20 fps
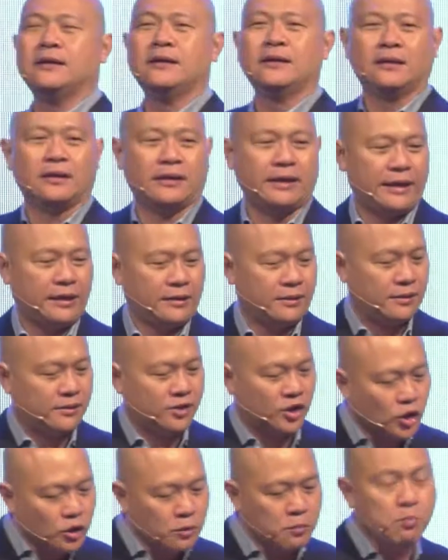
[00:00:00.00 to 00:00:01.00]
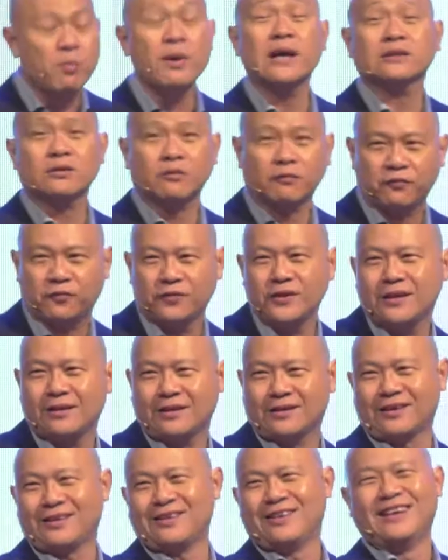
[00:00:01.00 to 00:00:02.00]
and so much
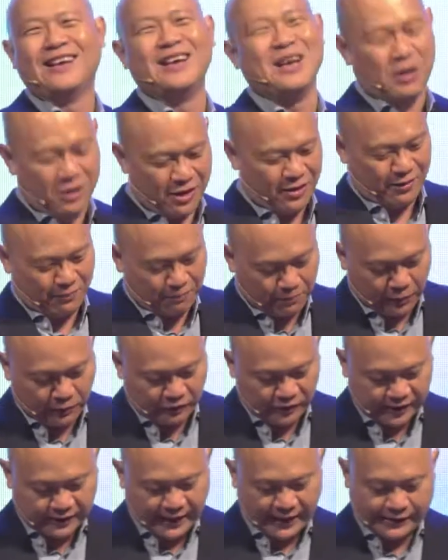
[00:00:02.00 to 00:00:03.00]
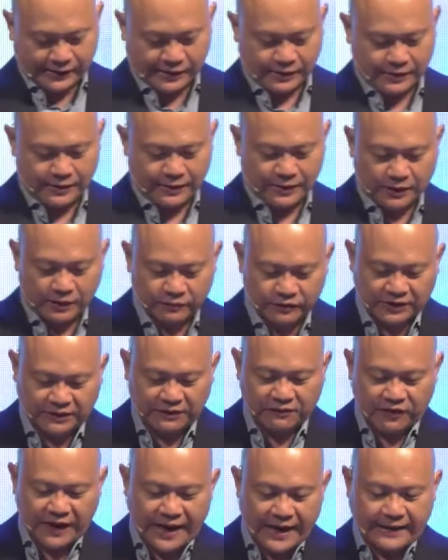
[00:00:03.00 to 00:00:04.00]
fear on both sides of the
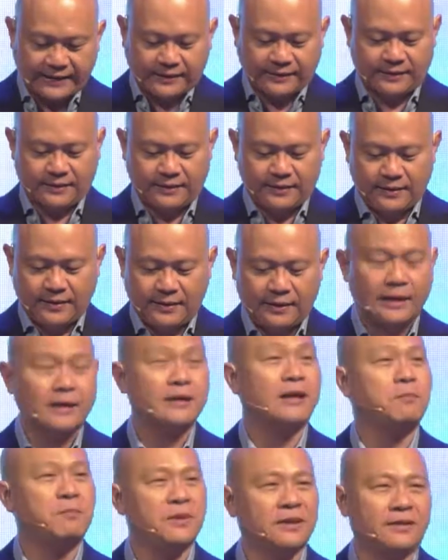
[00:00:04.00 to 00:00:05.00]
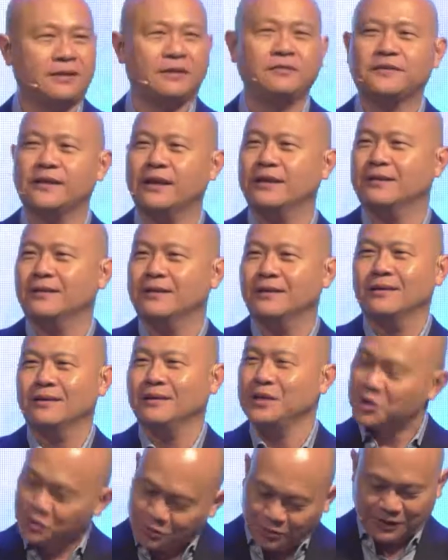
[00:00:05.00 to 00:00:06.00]
divide. And I believe that
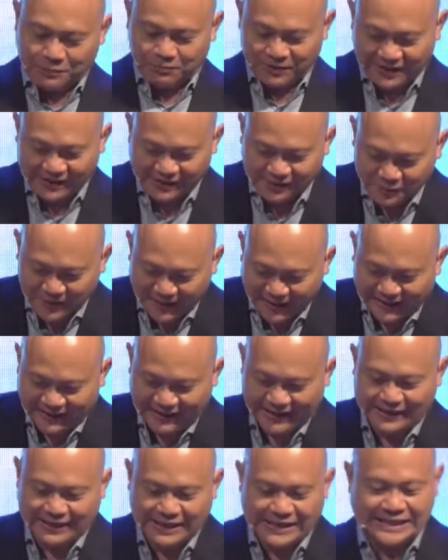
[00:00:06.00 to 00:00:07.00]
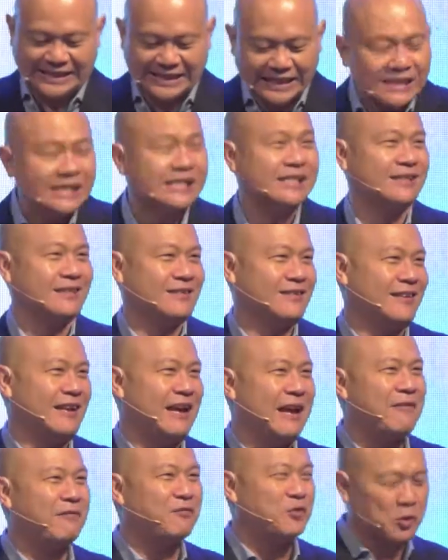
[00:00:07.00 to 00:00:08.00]
it shouldn't be this way, and it doesn't
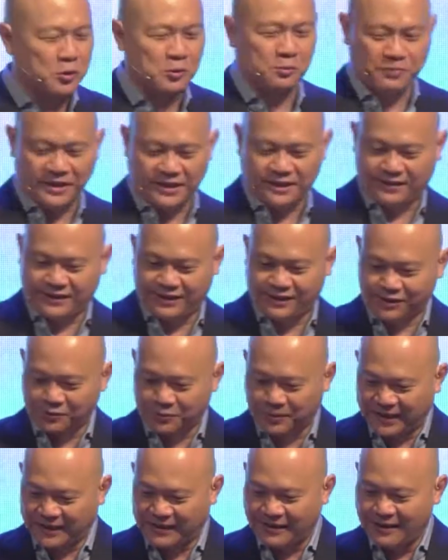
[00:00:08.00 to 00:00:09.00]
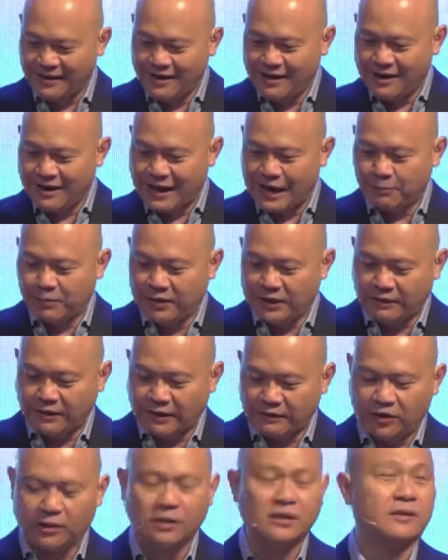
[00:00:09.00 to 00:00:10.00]
have to be this way. I believe
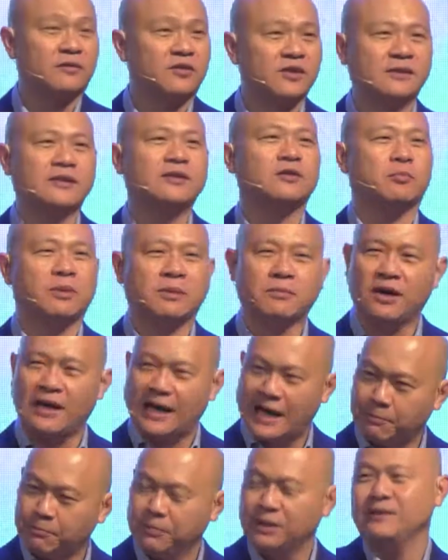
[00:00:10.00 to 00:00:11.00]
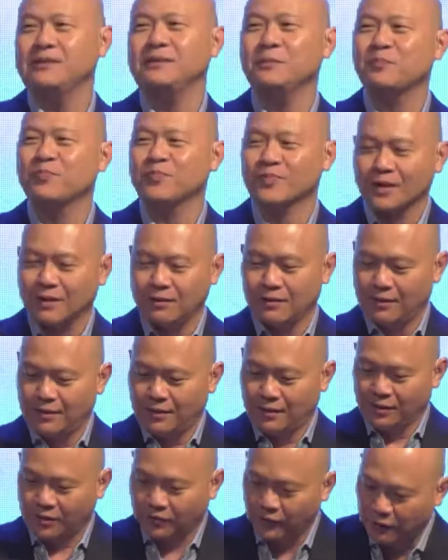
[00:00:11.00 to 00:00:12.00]
that all of us need to be more humble,
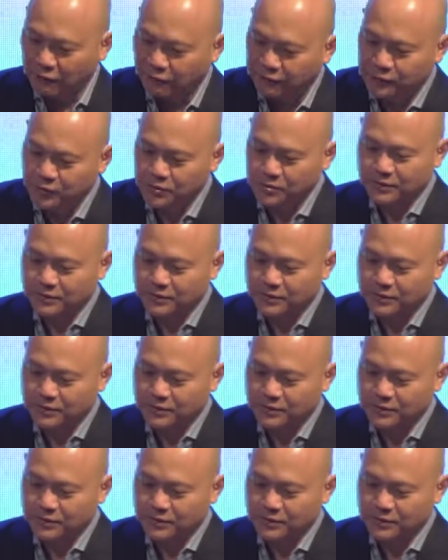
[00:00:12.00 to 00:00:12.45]
thoughtful,